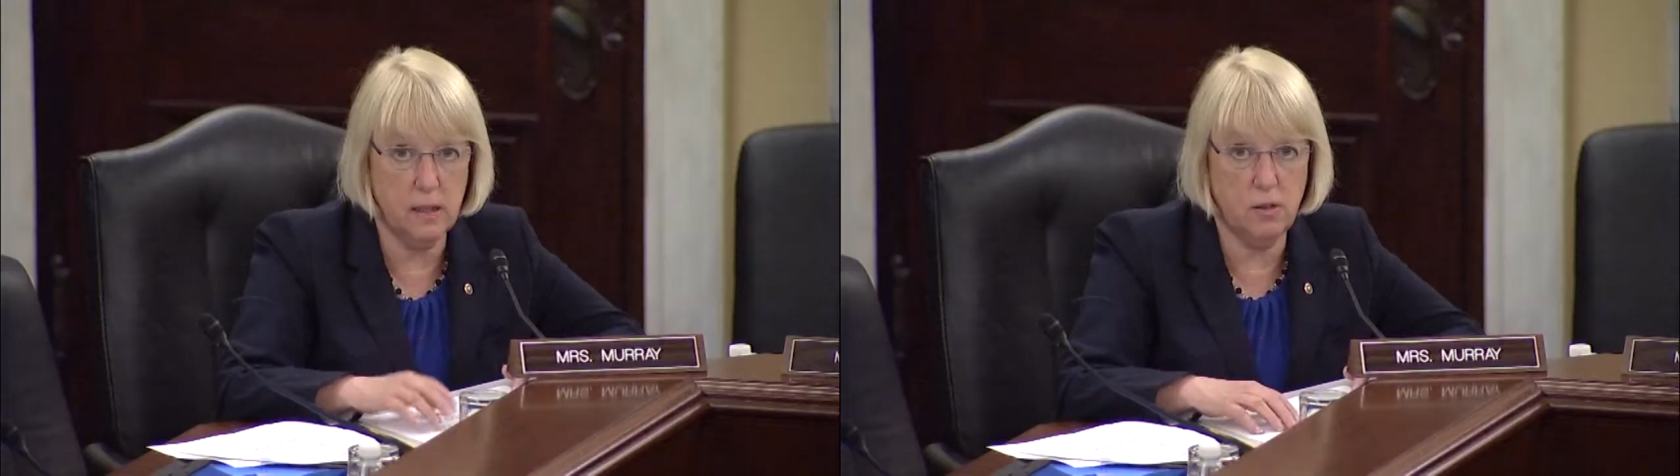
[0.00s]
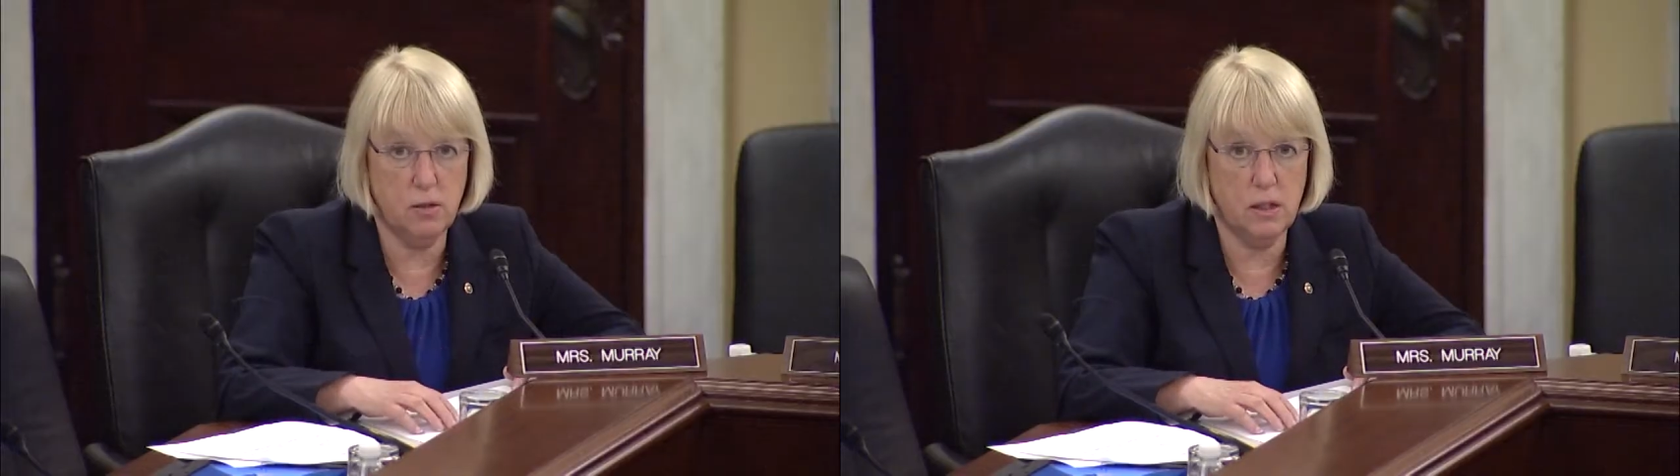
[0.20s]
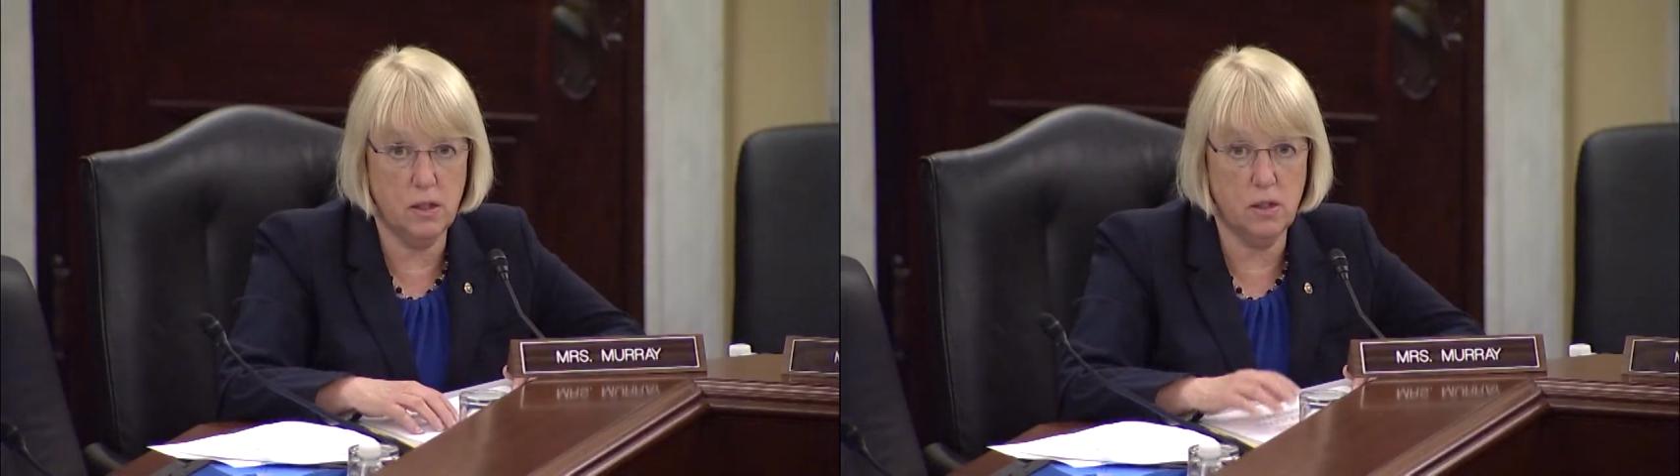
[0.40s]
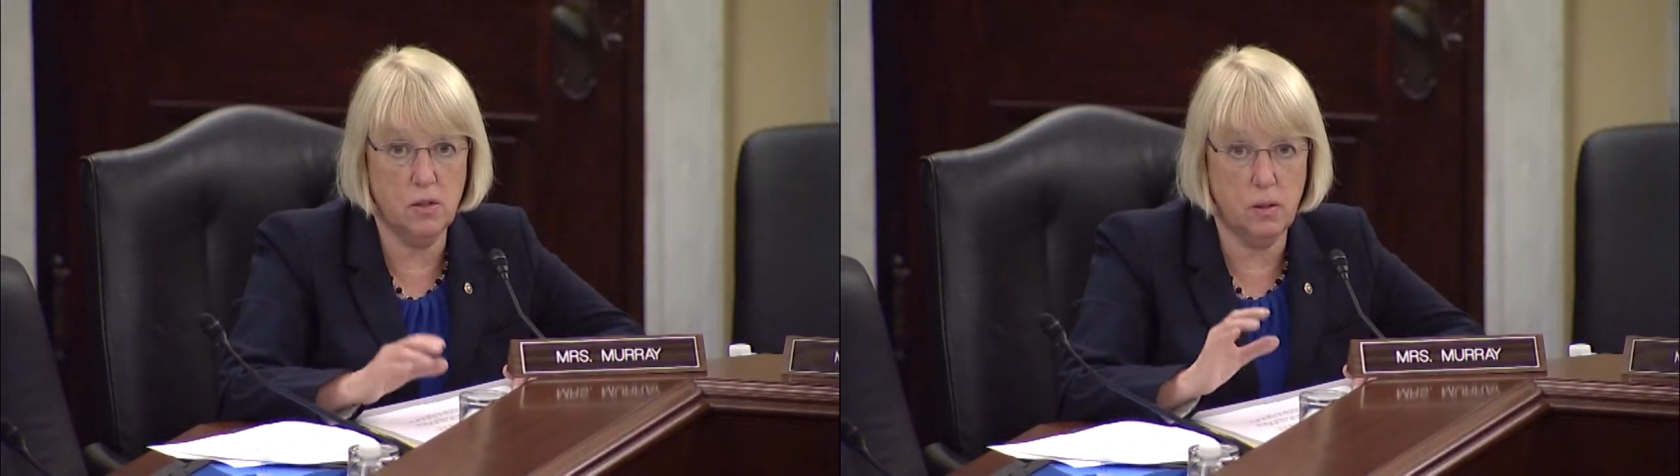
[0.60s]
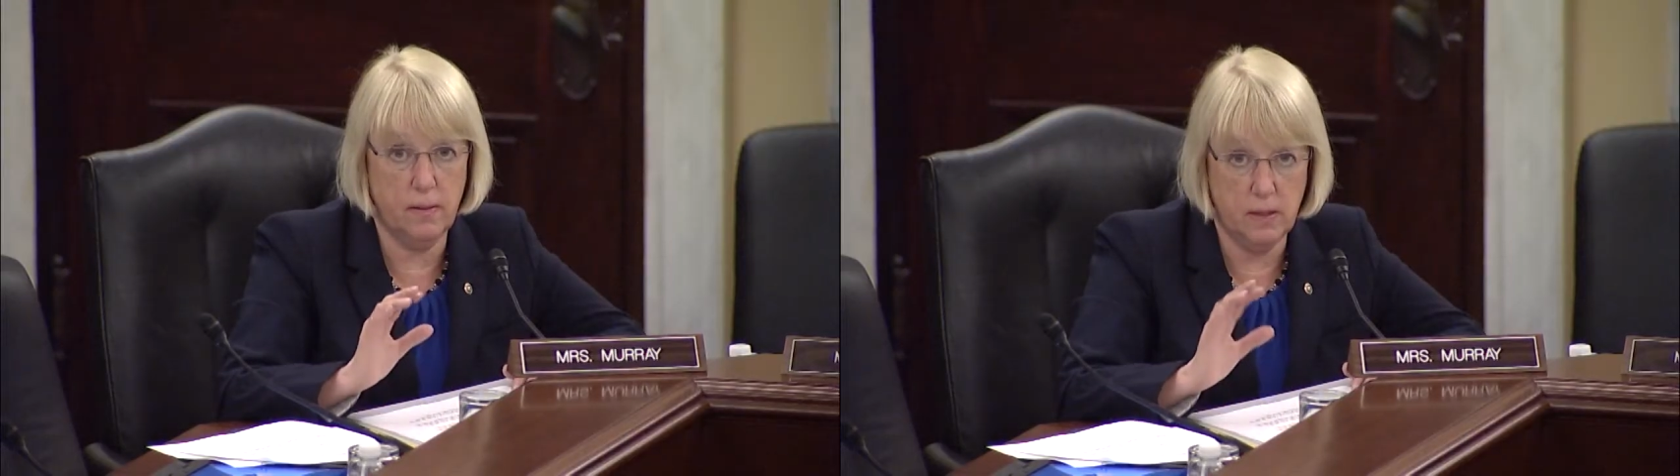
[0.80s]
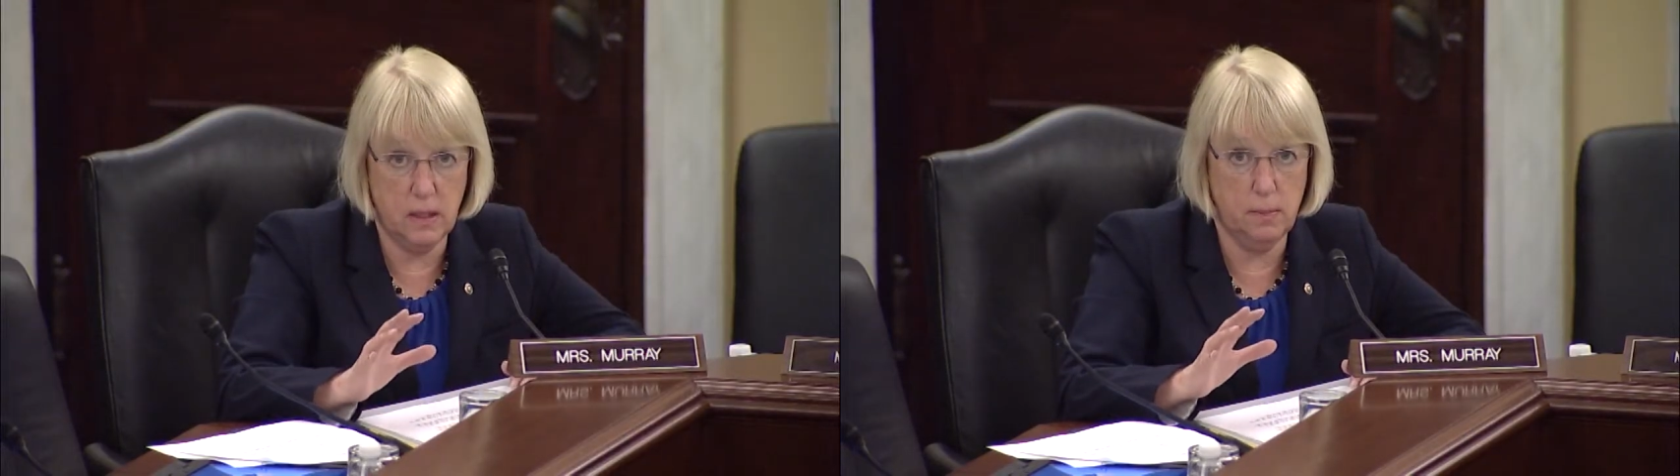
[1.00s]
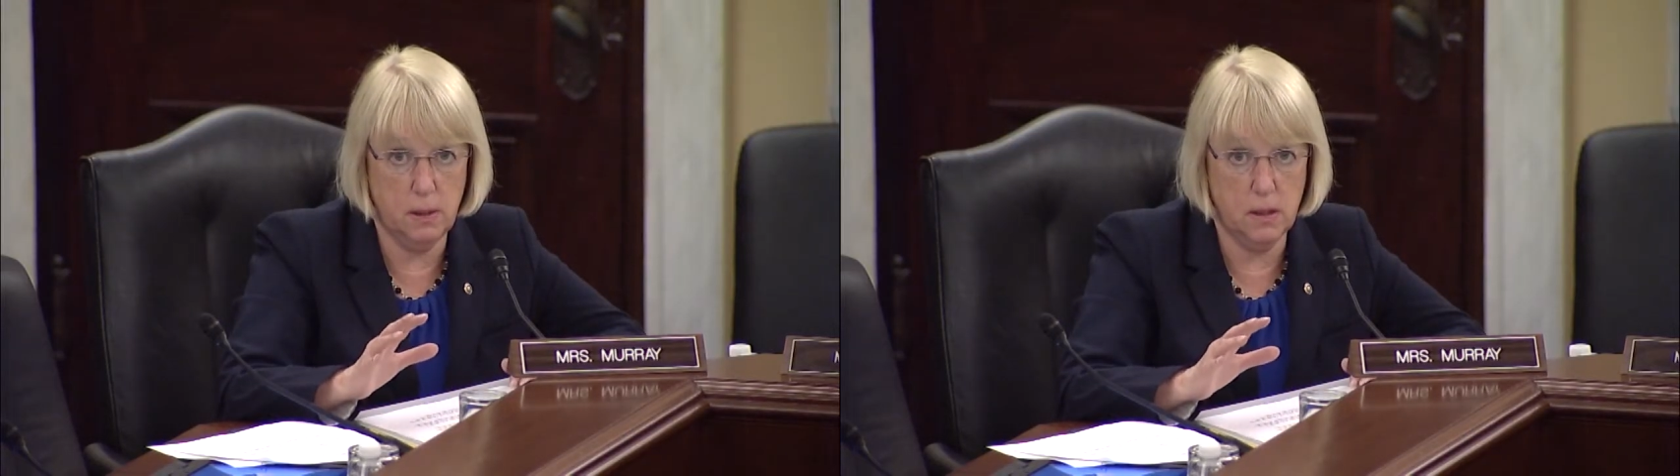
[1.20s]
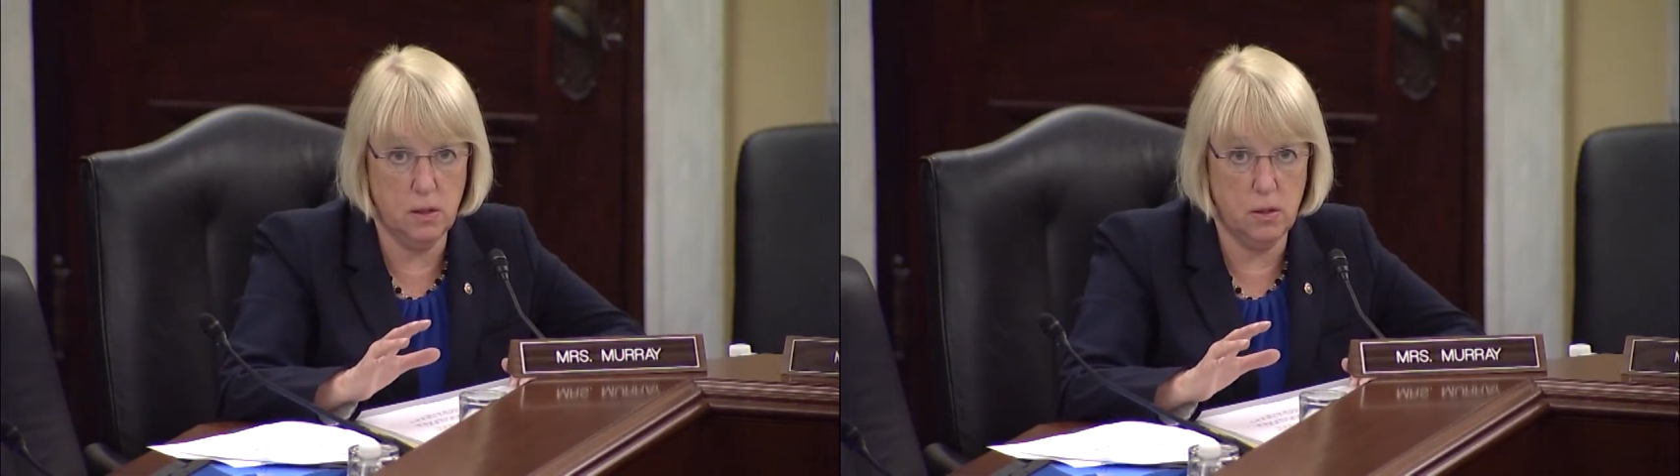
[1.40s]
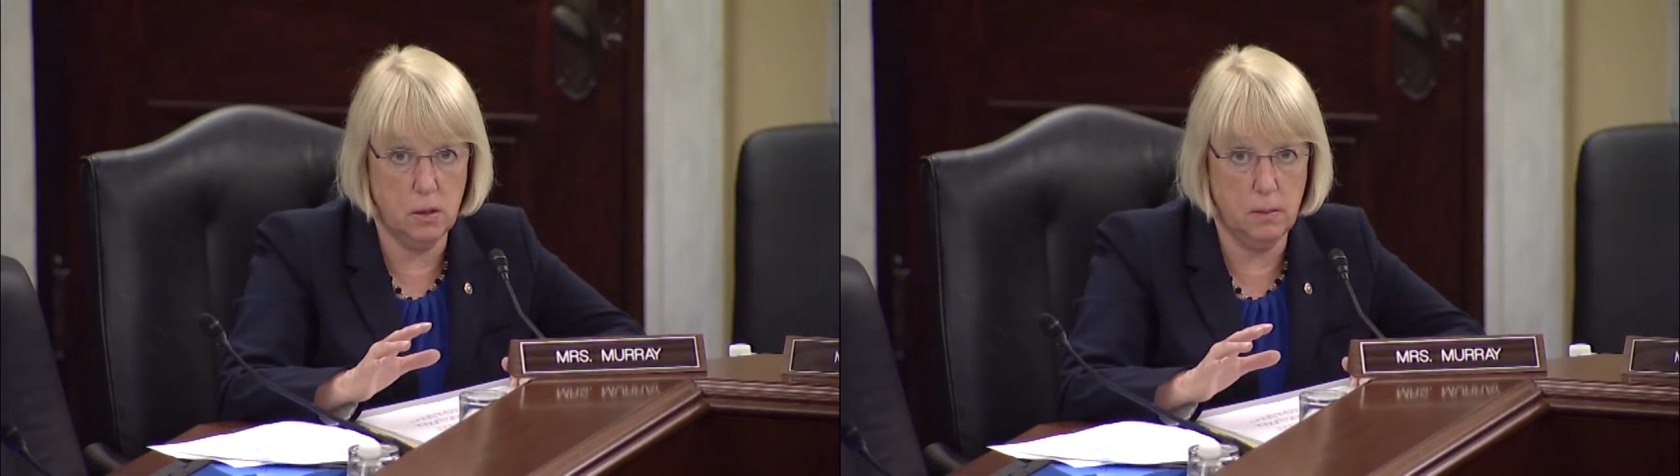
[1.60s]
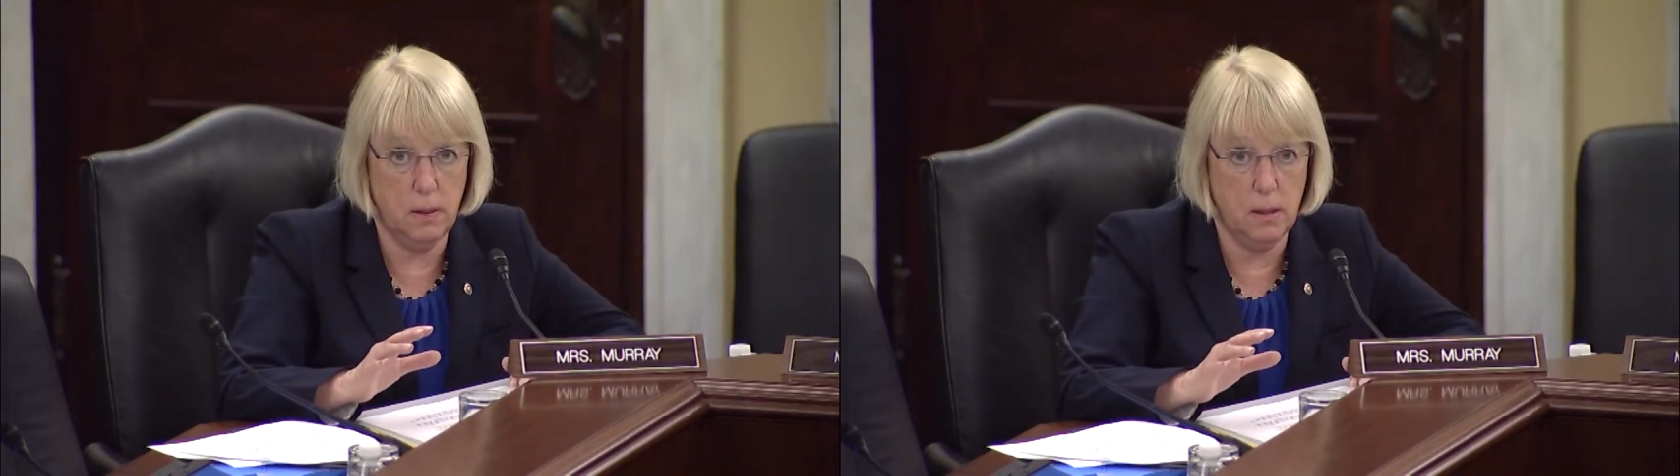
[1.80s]
the tradition, so I have deep yeah.
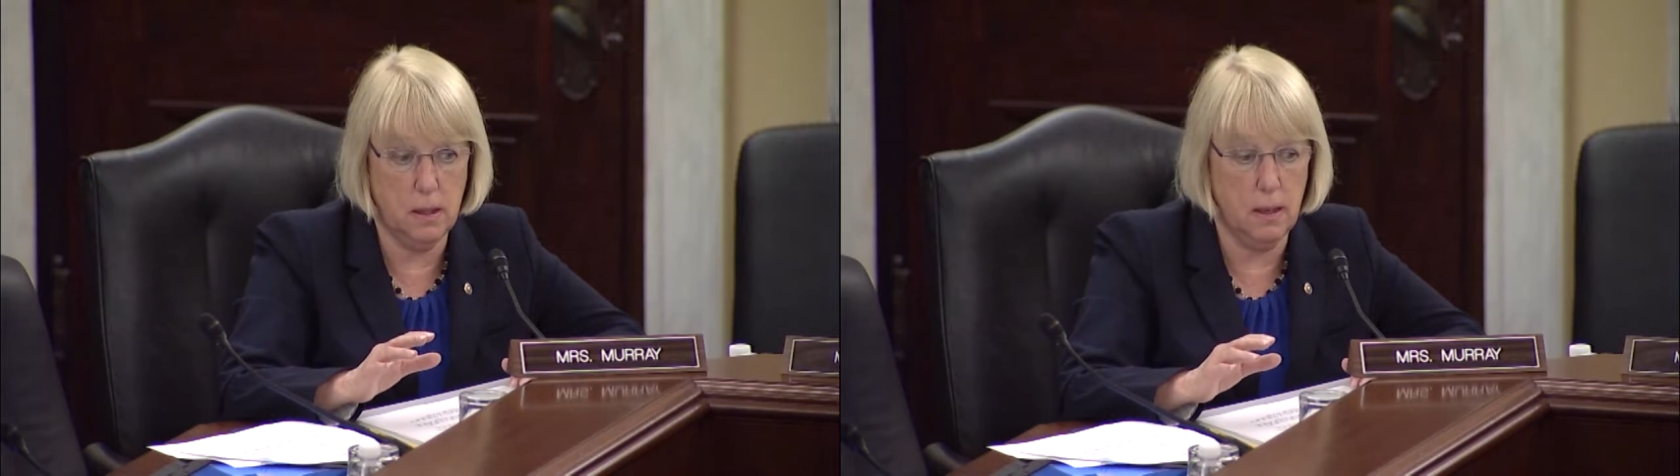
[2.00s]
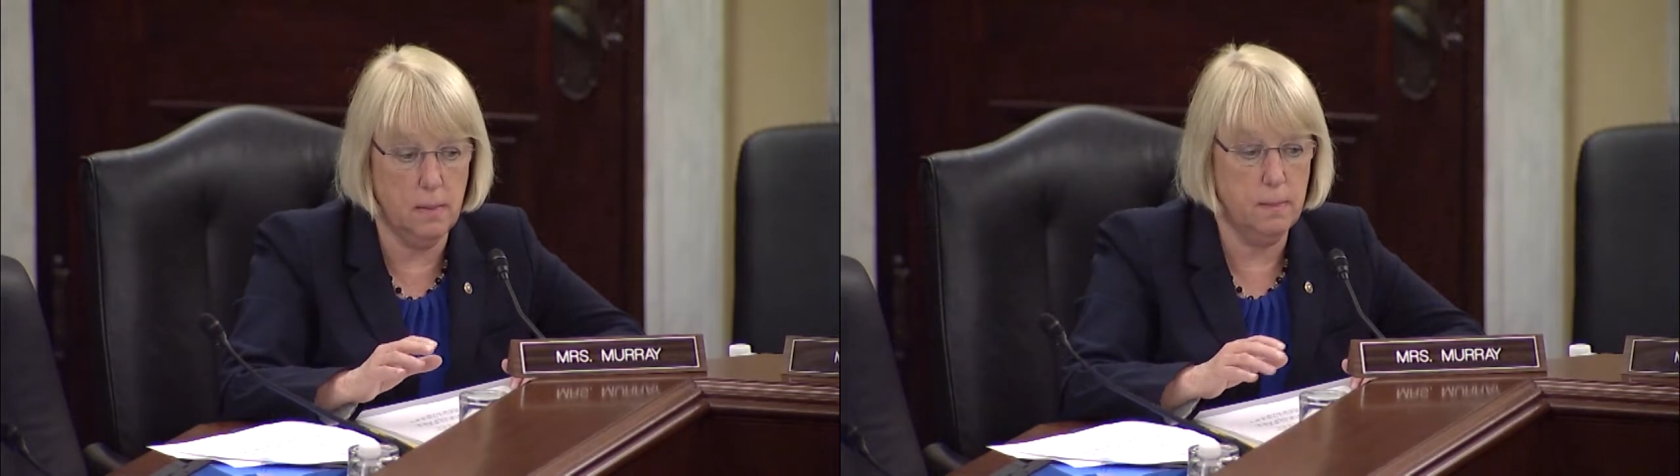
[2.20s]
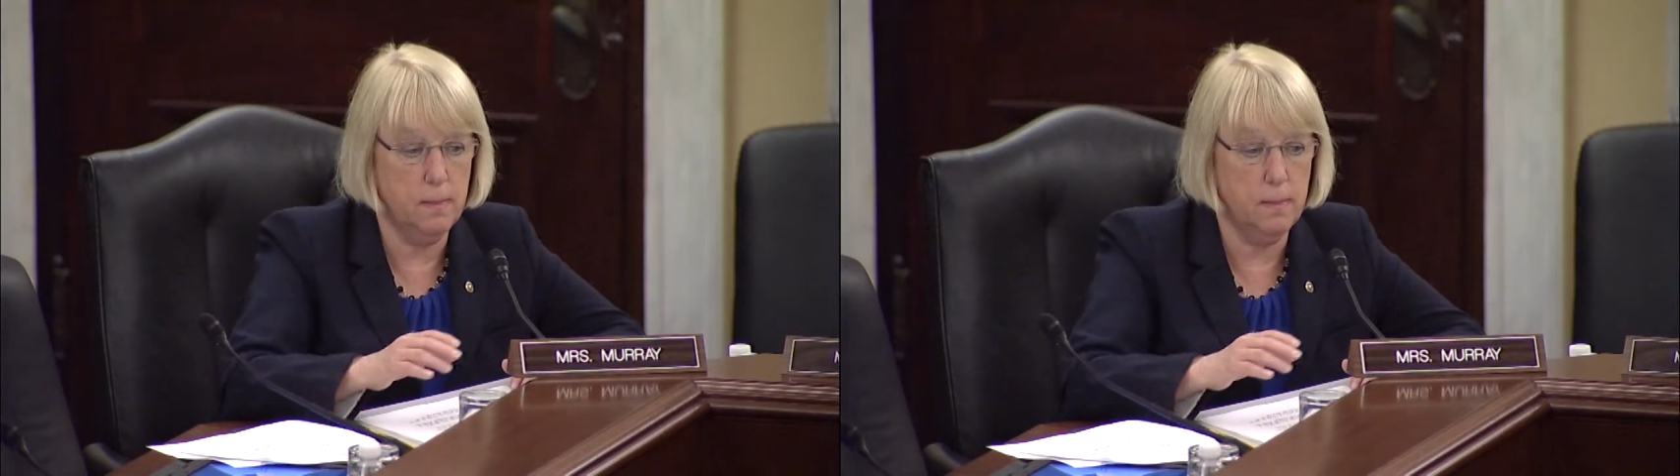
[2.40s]
concerns about that